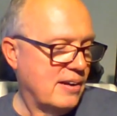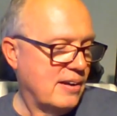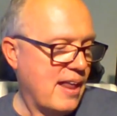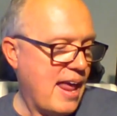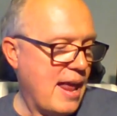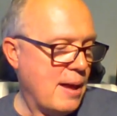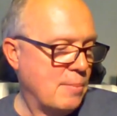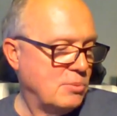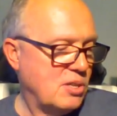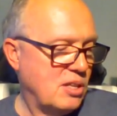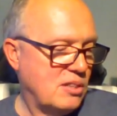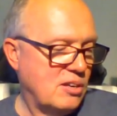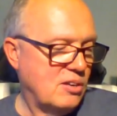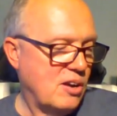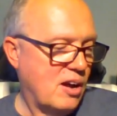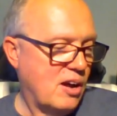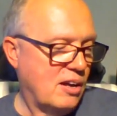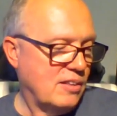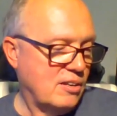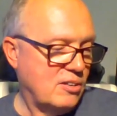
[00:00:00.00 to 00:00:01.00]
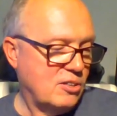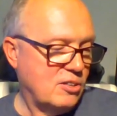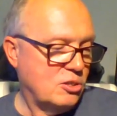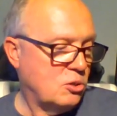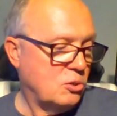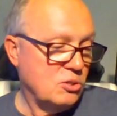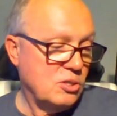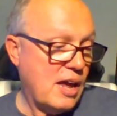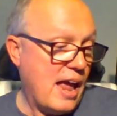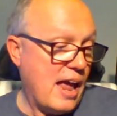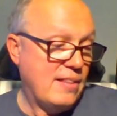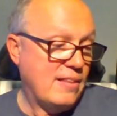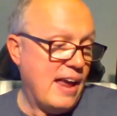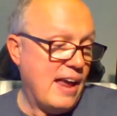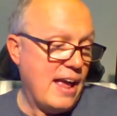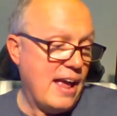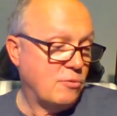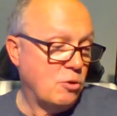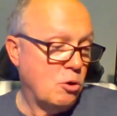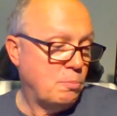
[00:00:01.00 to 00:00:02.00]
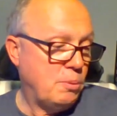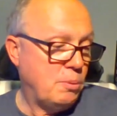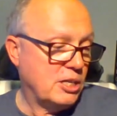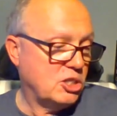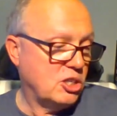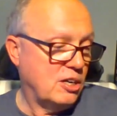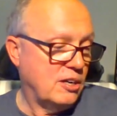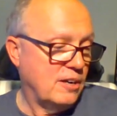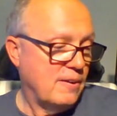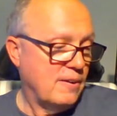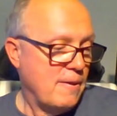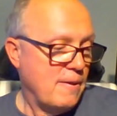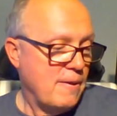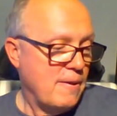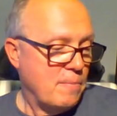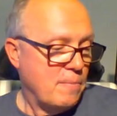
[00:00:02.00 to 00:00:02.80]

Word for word: names that they're trolls, and they have no picture.